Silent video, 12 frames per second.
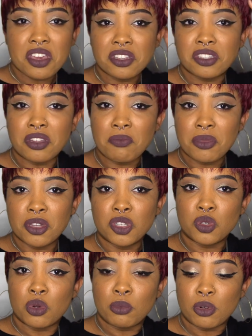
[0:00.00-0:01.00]
it's something
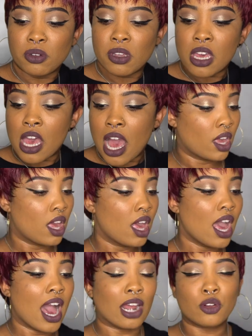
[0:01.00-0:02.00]
doable.
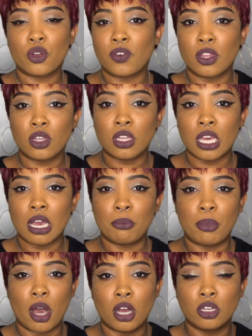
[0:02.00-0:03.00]
I don't know if I look like
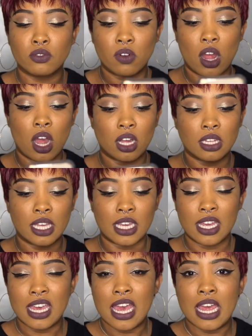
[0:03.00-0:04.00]
a punk rock like